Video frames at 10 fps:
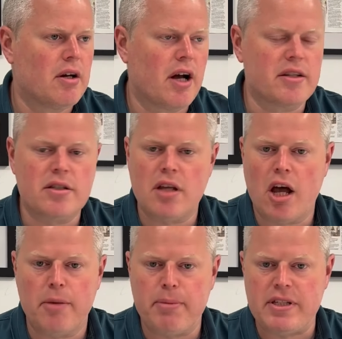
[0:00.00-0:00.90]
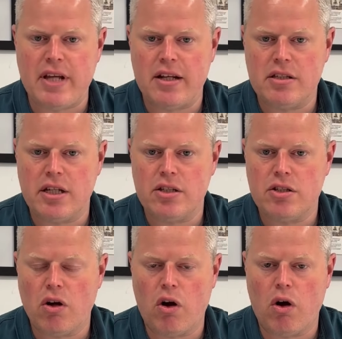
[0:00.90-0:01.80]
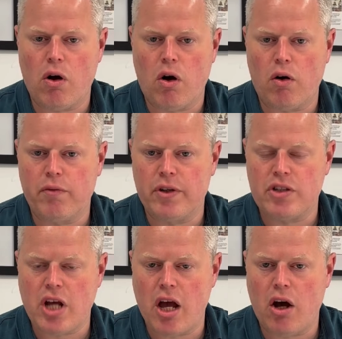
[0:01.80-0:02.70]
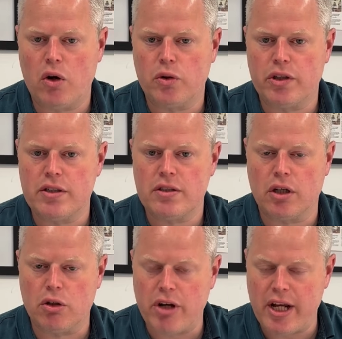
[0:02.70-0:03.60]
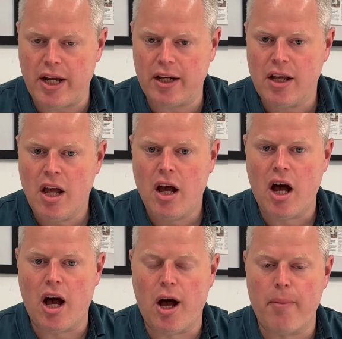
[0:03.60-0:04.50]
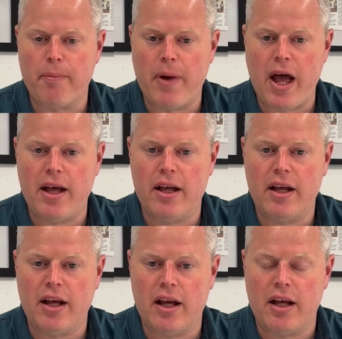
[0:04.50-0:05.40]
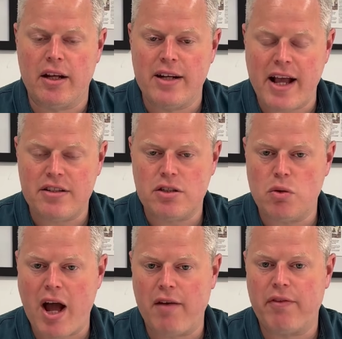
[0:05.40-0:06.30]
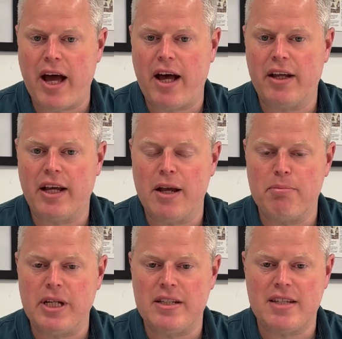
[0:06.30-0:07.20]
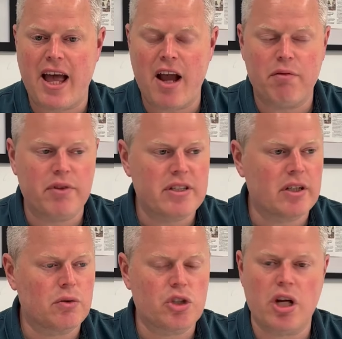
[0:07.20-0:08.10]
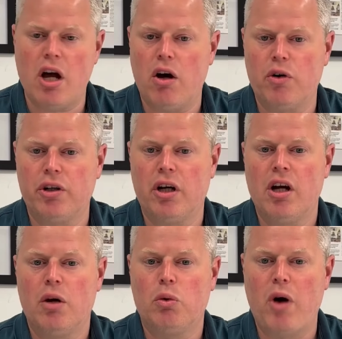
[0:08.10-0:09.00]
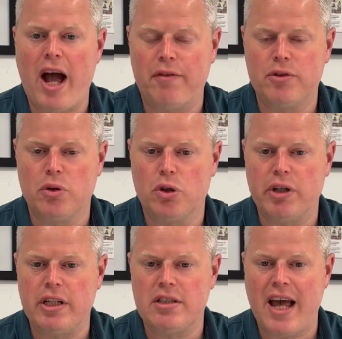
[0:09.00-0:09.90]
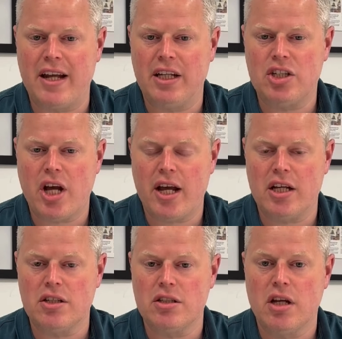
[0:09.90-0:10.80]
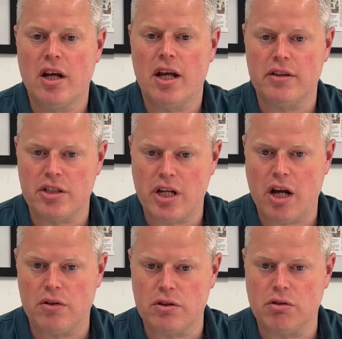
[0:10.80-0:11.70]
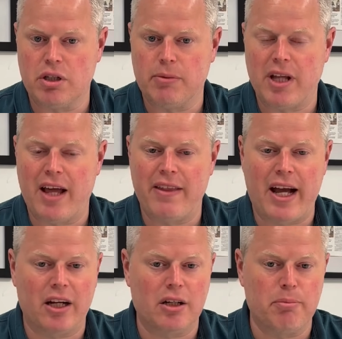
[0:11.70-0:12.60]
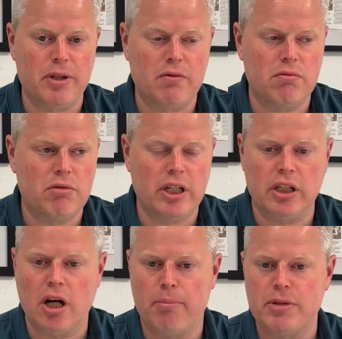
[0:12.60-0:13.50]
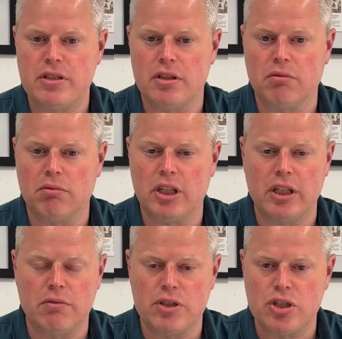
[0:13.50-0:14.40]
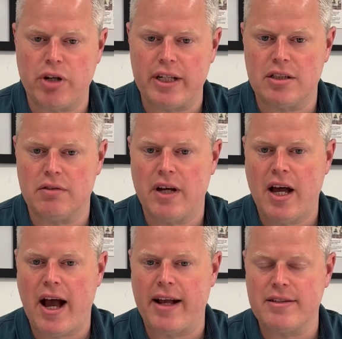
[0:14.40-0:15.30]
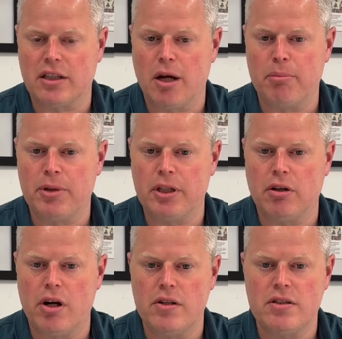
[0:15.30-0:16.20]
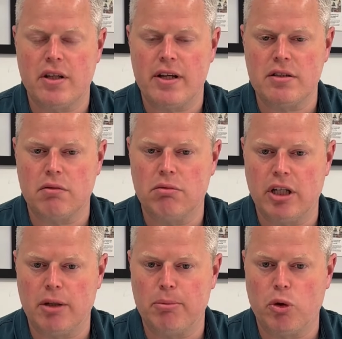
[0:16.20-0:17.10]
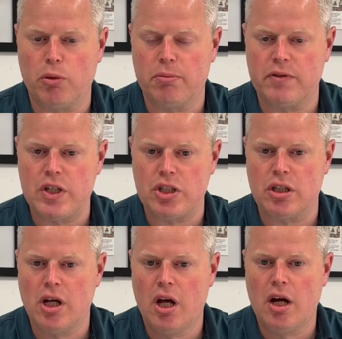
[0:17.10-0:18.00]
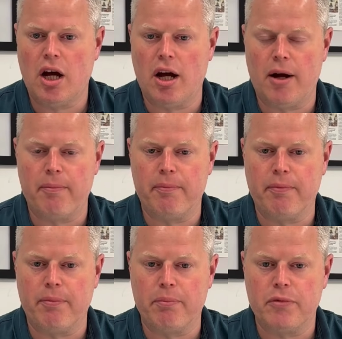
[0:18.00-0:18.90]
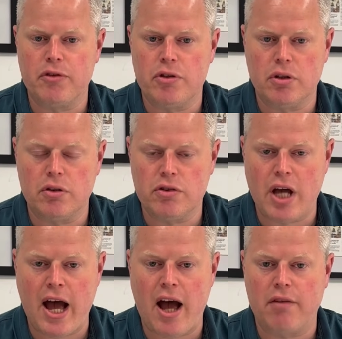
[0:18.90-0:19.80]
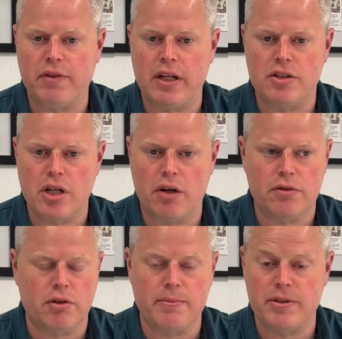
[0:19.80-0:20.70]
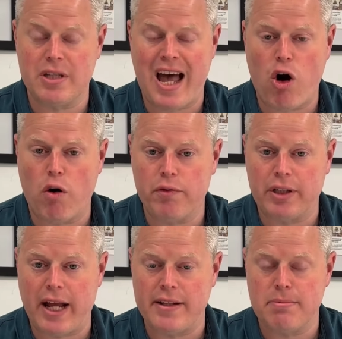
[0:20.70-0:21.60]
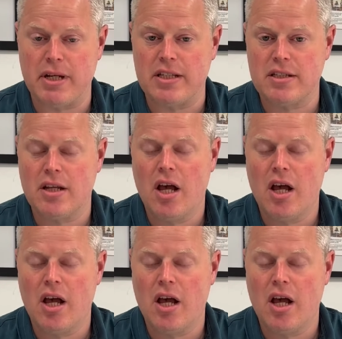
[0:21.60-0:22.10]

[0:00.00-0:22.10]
a certain percentage of the shareholders agreeing, unless you have that, it means that every single shareholder will have to agree to any change in the shareholders agreement, and that can be really cumbersome, really restrictive as the company grows. So that's a really important provision to have in shareholders agreements that often gets missed.